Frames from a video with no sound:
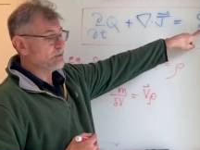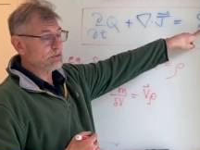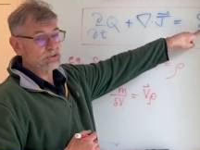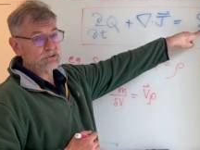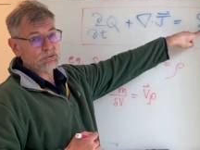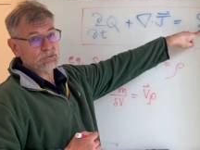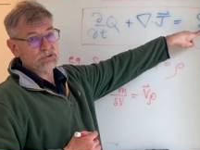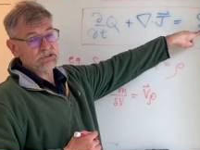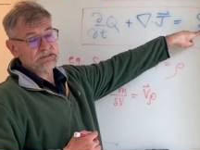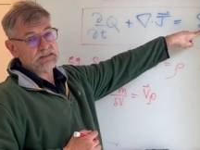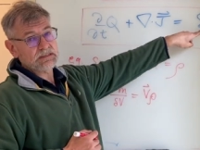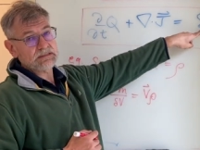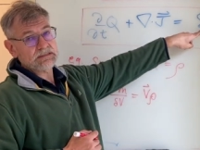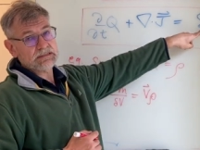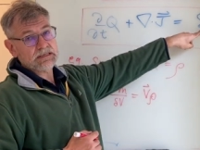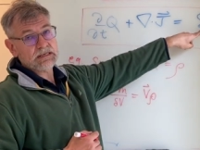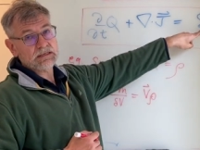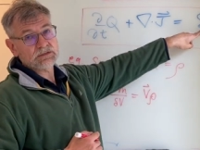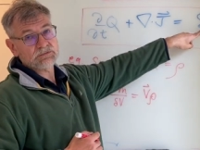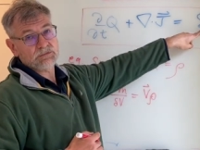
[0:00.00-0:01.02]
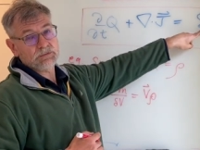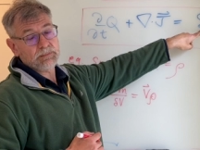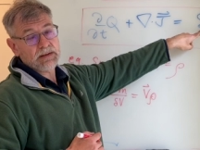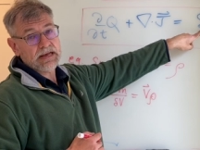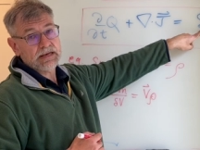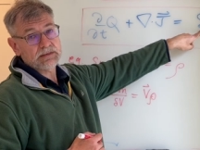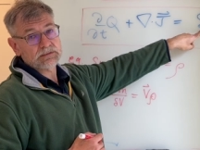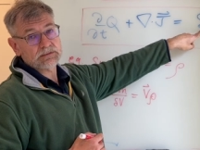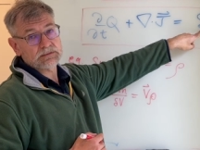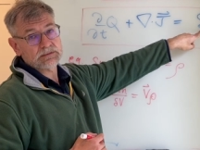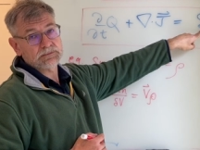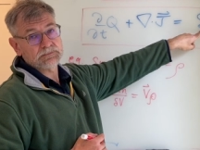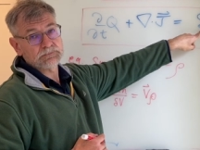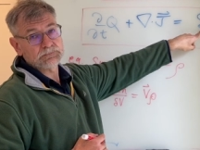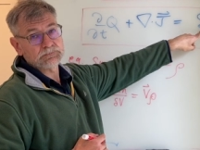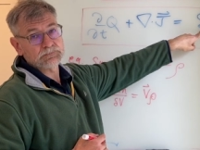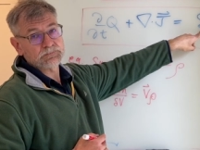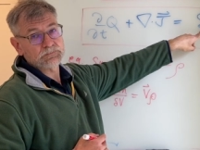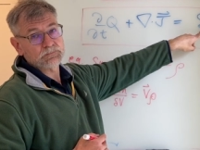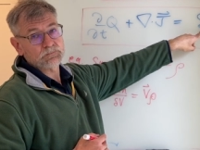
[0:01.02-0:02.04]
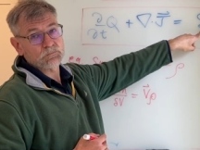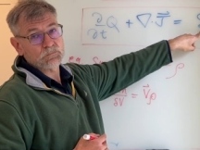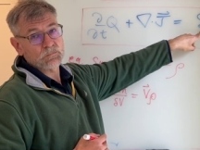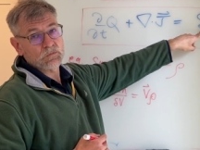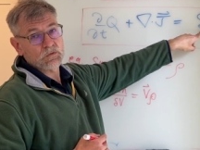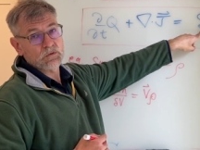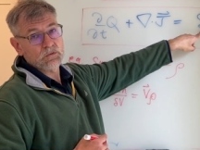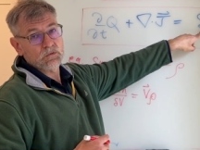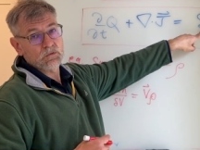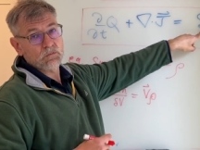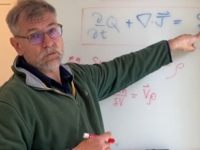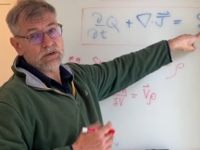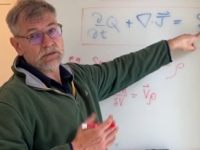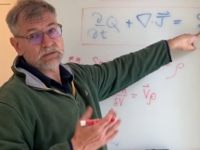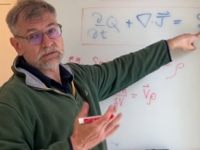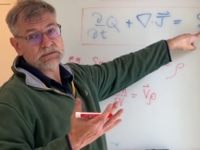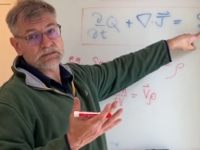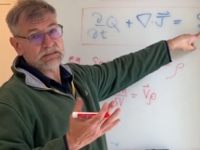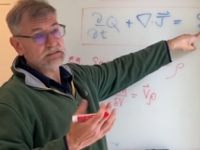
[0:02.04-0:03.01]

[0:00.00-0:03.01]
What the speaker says: source and sinks for mass? Well, since